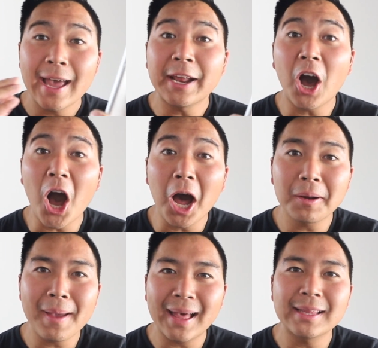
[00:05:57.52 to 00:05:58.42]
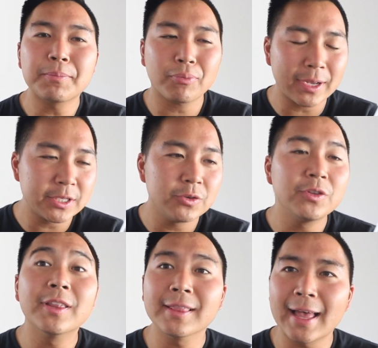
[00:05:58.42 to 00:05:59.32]
and it automatically brings you
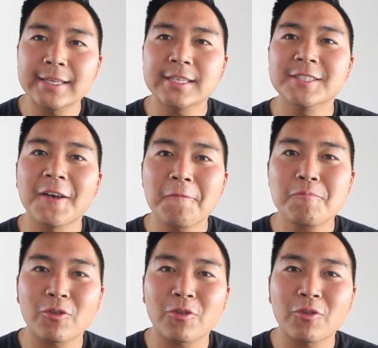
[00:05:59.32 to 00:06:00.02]
to the lessons of